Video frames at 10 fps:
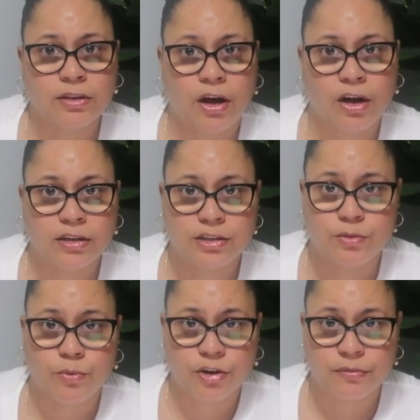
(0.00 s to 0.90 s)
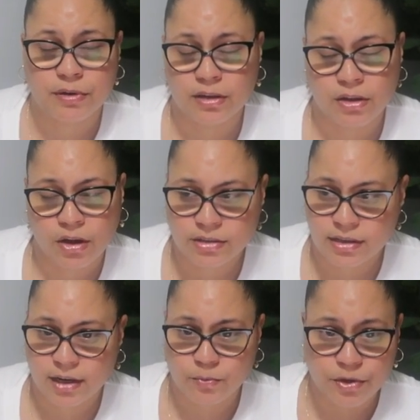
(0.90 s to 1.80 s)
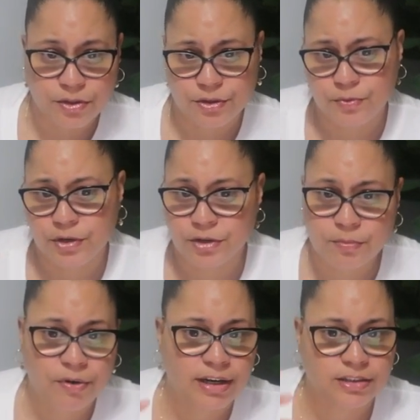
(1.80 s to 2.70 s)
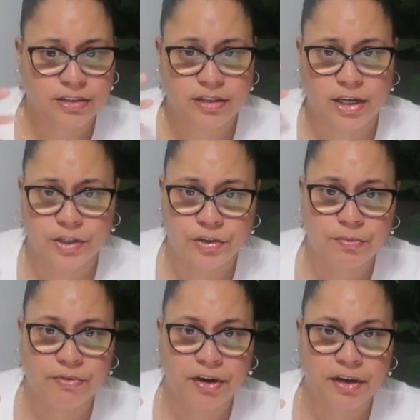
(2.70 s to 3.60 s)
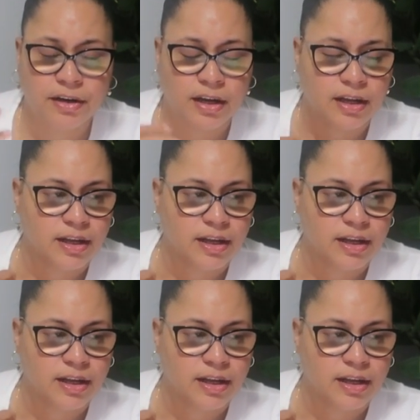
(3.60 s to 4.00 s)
along to work alongside with you in your projects and your brain.